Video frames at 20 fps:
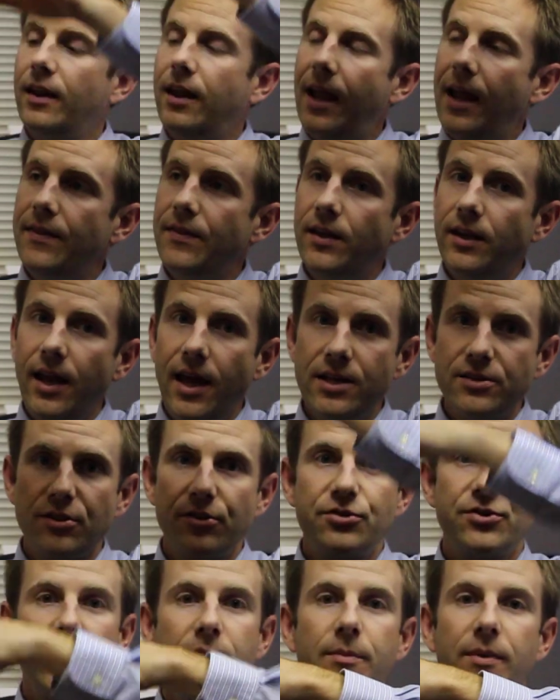and the laser
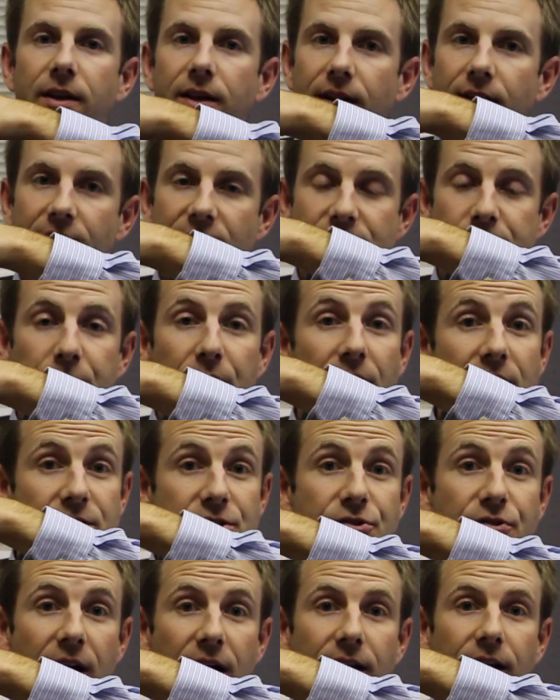treatment is placed
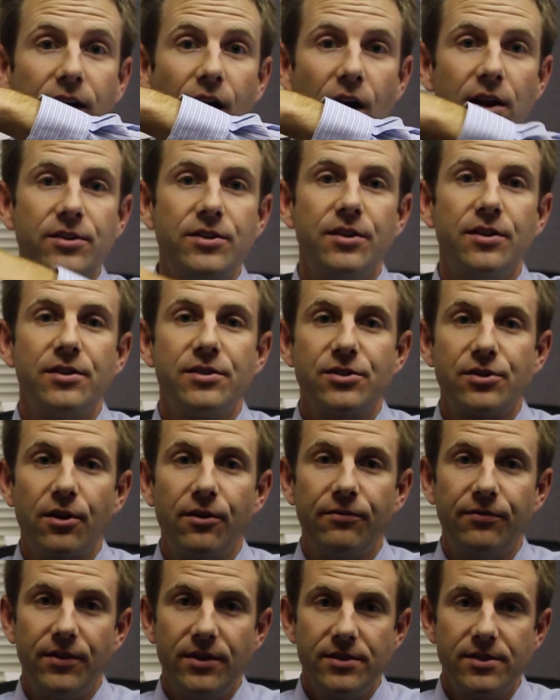directly onto the
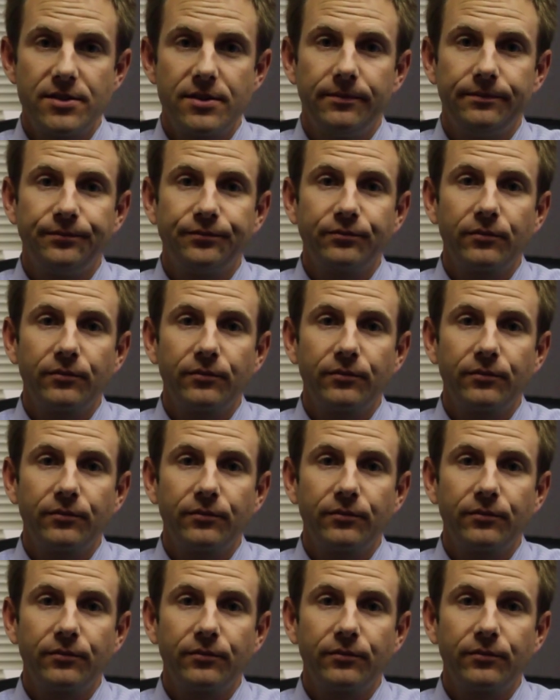surface.